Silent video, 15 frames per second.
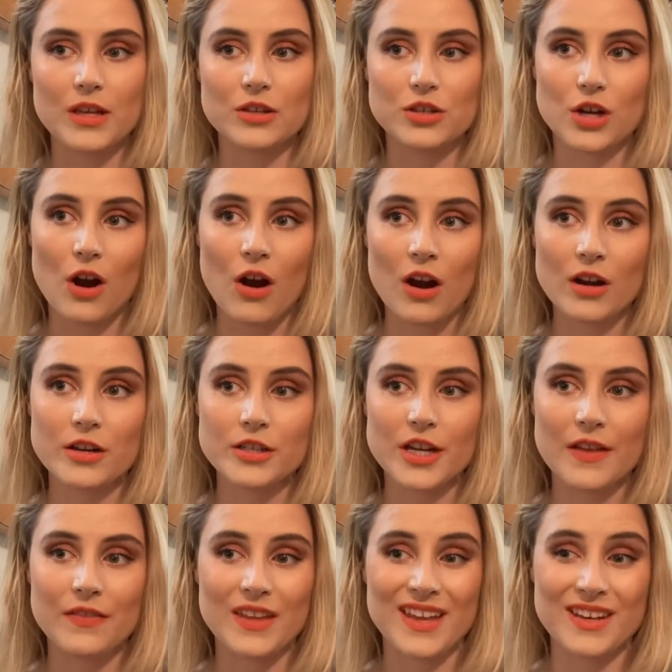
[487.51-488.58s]
in charge
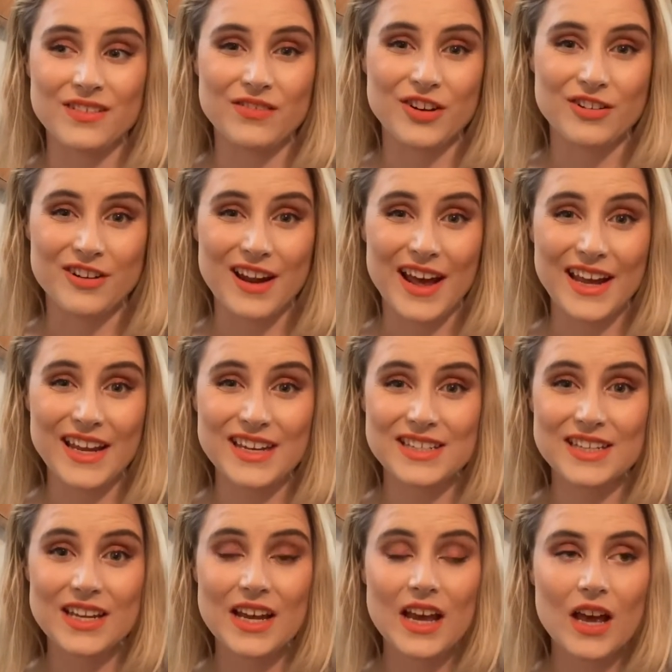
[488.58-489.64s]
at the end of your night,